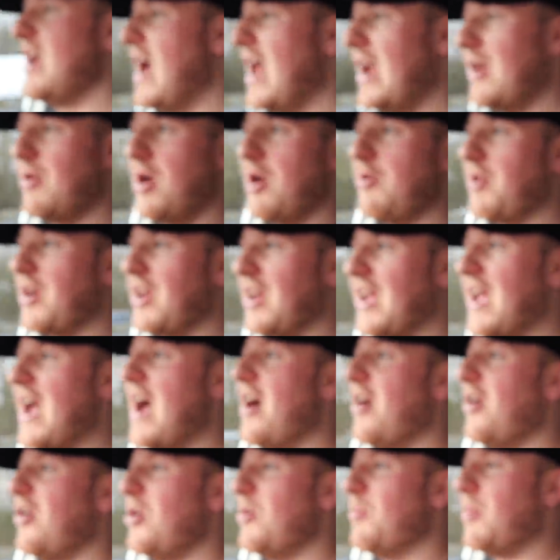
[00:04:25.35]
Anyway, we're going to
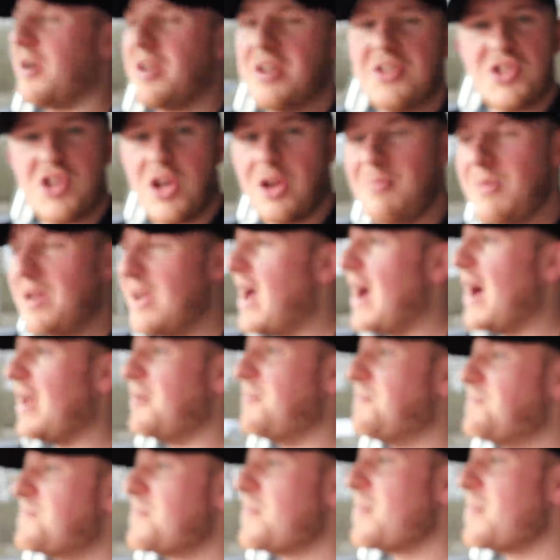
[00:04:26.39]
get home, I'm going to show my nan,